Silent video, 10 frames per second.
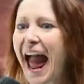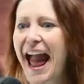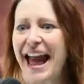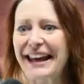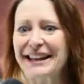
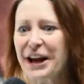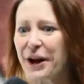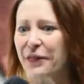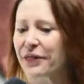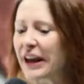And
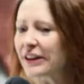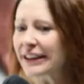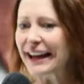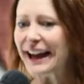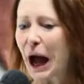they'll
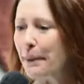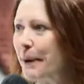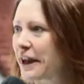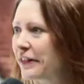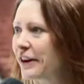get up
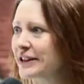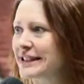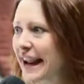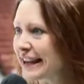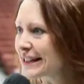and they'll
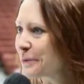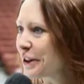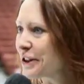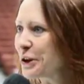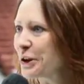dance
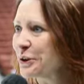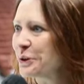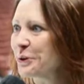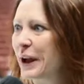with you